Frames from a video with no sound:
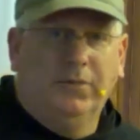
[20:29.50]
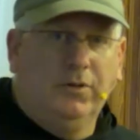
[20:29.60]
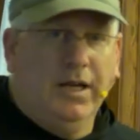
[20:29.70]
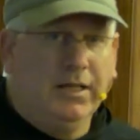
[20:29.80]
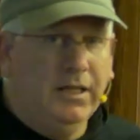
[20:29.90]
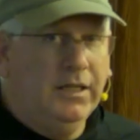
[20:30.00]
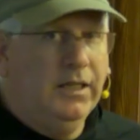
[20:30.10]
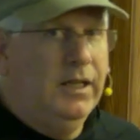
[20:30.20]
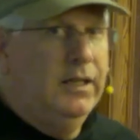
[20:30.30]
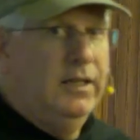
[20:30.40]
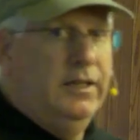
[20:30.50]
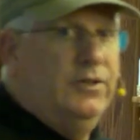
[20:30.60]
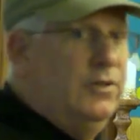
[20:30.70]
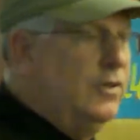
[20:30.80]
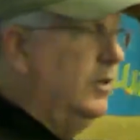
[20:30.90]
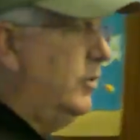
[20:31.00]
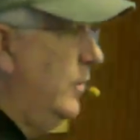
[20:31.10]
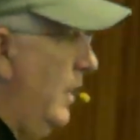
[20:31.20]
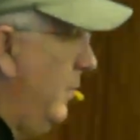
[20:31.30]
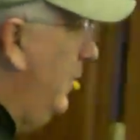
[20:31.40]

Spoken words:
tracking, this is going to track me